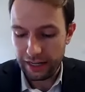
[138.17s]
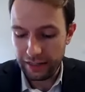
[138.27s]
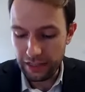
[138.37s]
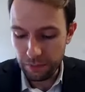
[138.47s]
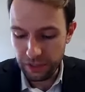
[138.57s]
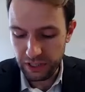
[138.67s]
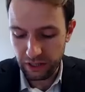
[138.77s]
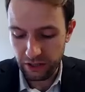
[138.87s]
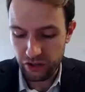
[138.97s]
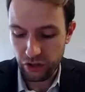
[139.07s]
in these
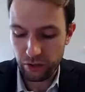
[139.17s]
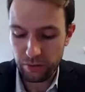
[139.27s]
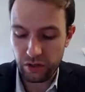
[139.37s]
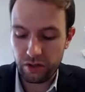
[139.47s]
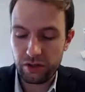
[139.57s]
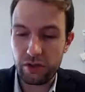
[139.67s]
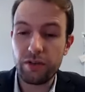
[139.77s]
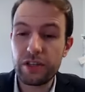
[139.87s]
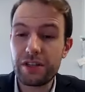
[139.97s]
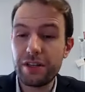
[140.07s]
particular circumstances,
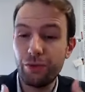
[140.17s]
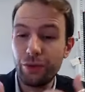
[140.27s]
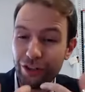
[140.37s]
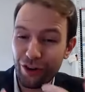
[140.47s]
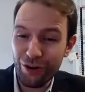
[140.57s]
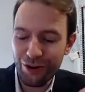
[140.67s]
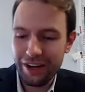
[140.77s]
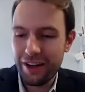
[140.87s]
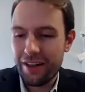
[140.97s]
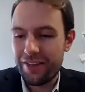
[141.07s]
obviously we know
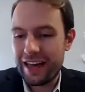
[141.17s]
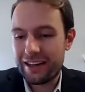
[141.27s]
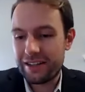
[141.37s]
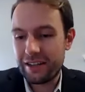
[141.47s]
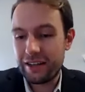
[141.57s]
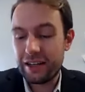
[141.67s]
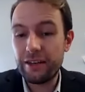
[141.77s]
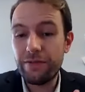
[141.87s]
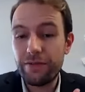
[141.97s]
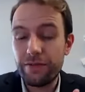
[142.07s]
that
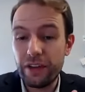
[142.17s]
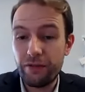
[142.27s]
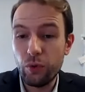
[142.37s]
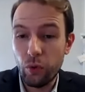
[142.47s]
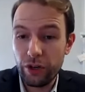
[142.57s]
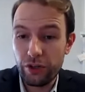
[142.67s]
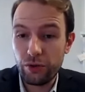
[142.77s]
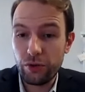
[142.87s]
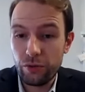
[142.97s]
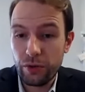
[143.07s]
if you want
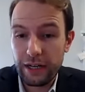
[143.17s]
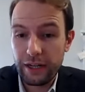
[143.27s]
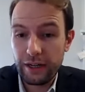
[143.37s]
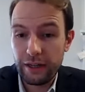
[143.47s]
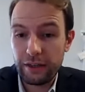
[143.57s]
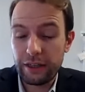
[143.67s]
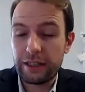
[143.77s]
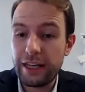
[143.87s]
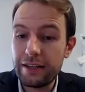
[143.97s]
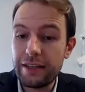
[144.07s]
to
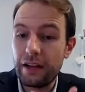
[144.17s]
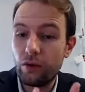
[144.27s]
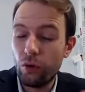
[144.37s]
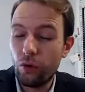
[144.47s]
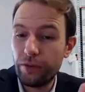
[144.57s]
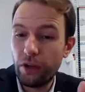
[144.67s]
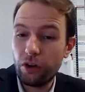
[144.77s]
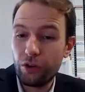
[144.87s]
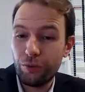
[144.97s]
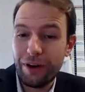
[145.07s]
get an unlawful
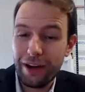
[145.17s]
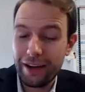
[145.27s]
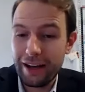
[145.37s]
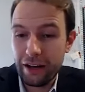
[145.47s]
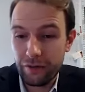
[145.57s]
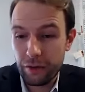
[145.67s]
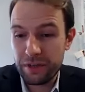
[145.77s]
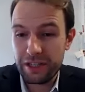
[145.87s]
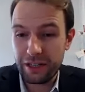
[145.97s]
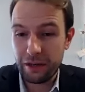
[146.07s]
occupier out of a
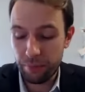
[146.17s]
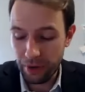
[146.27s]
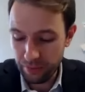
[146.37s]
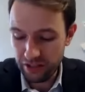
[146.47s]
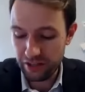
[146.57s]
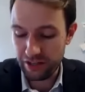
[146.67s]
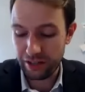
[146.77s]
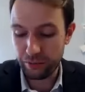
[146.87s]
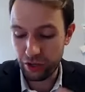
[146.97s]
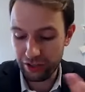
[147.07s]
particular premises,
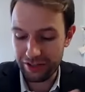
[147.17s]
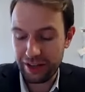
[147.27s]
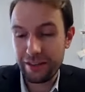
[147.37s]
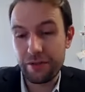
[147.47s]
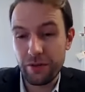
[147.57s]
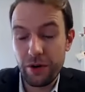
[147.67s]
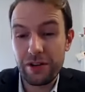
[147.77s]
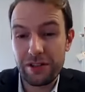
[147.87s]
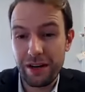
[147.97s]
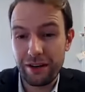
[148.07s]
and I'm not saying that Vern
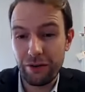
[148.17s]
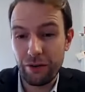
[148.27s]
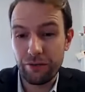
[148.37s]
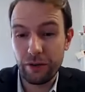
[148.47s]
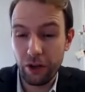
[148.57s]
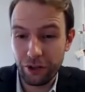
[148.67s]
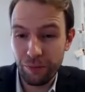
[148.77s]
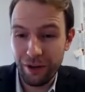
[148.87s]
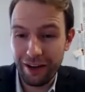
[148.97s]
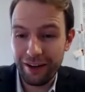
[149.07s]
is an unlawful
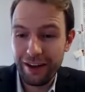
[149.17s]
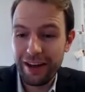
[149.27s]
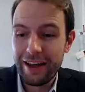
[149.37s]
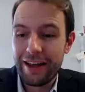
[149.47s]
occupier,